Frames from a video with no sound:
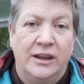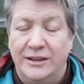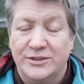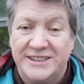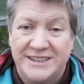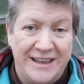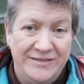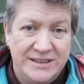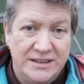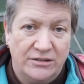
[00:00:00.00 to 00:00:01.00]
They'll
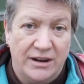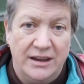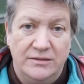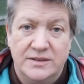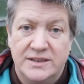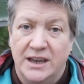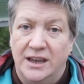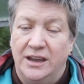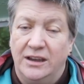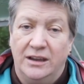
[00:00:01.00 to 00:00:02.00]
stand in the ground,
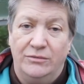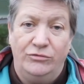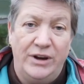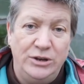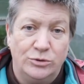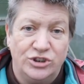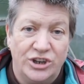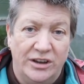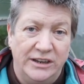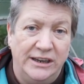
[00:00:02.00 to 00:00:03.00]
come rain or
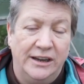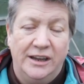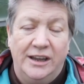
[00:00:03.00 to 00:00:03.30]
shine.